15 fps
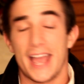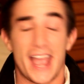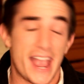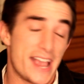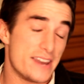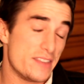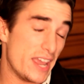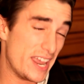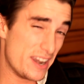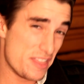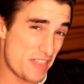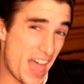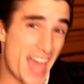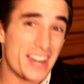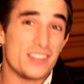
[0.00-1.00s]
And, and
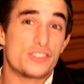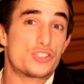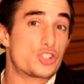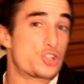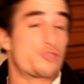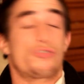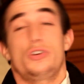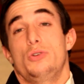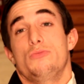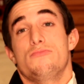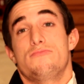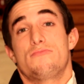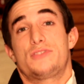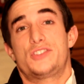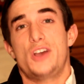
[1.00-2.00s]
that is true.
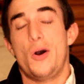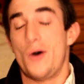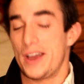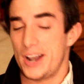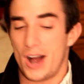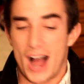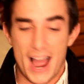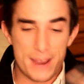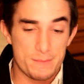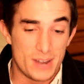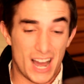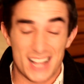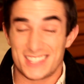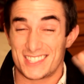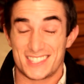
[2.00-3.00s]
So, you know, I am
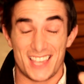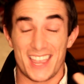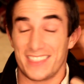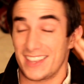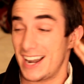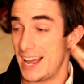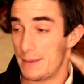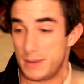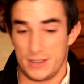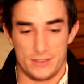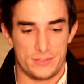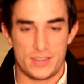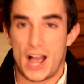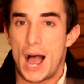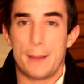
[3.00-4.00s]
not saying that I'm a
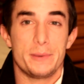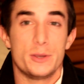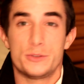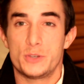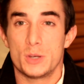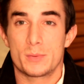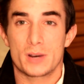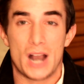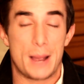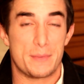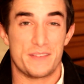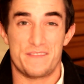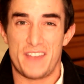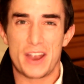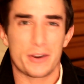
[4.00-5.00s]
top YouTuber. I'm
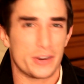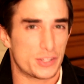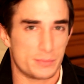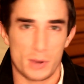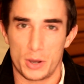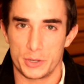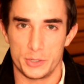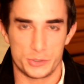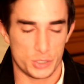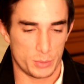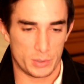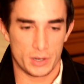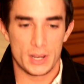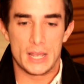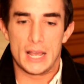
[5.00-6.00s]
a very small
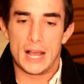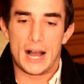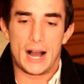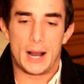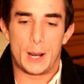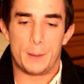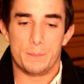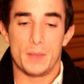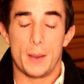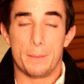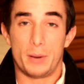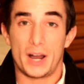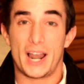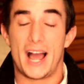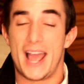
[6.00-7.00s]
YouTuber. Um,
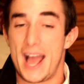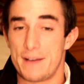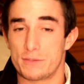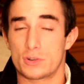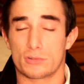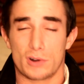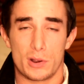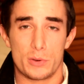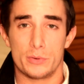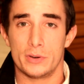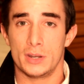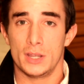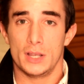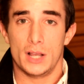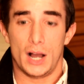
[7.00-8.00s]
but I have
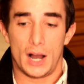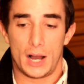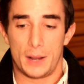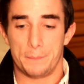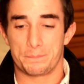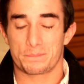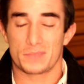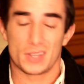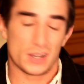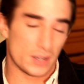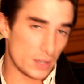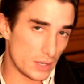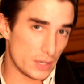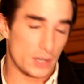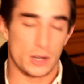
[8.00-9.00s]
grown, um,
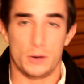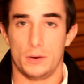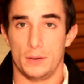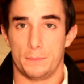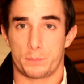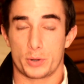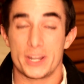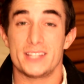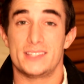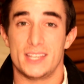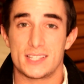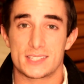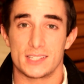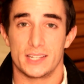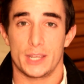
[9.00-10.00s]
you know, pretty
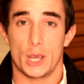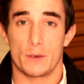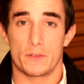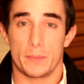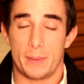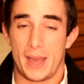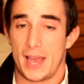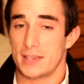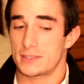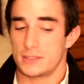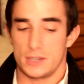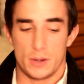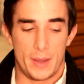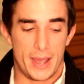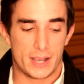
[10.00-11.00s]
decently over the past,
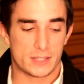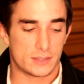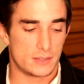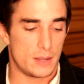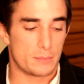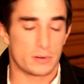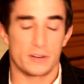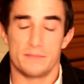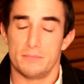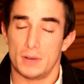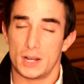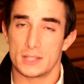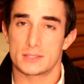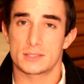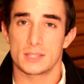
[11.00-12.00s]
you know, X number of
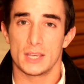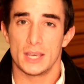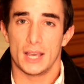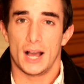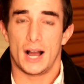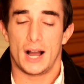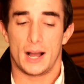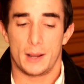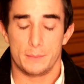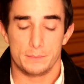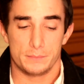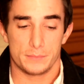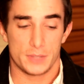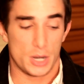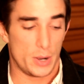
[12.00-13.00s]
months.
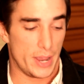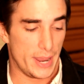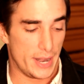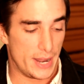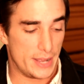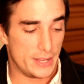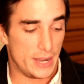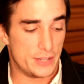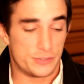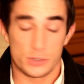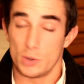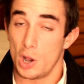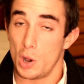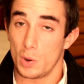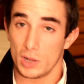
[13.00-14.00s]
Um, you know, and I, I
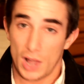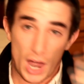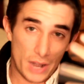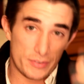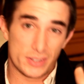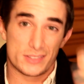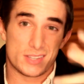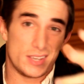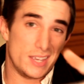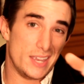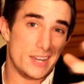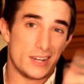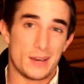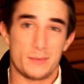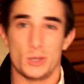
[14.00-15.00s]
do owe a lot of it to
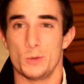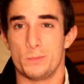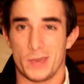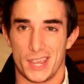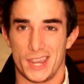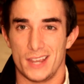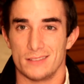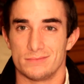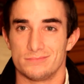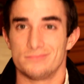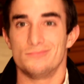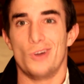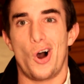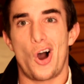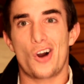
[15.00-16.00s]
N W B,
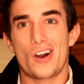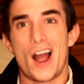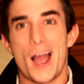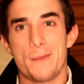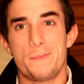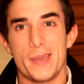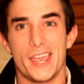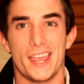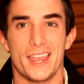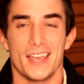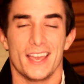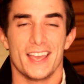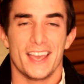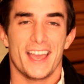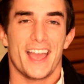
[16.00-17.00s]
R I P,
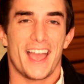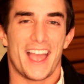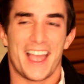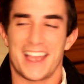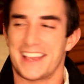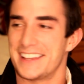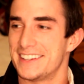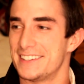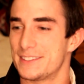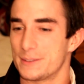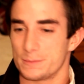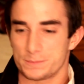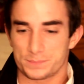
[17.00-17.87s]
and,